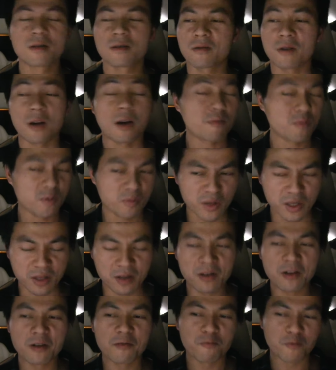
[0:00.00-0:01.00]
I mean,
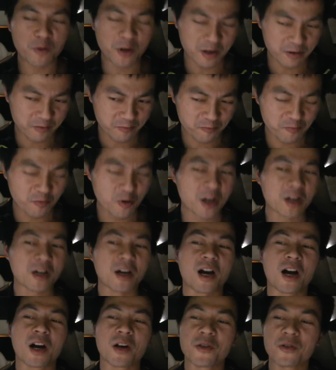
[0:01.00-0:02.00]
why, why
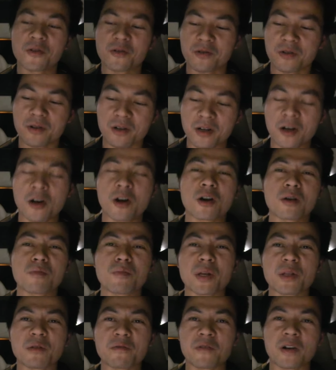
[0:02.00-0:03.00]
other car
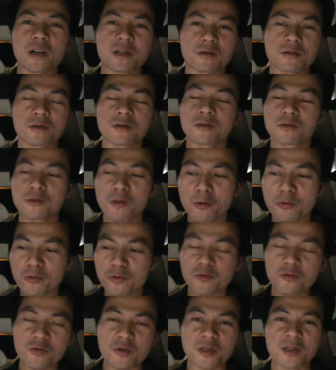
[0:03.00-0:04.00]
manufacturers don't
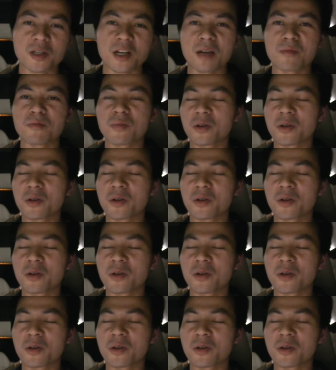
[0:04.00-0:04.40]
do the same,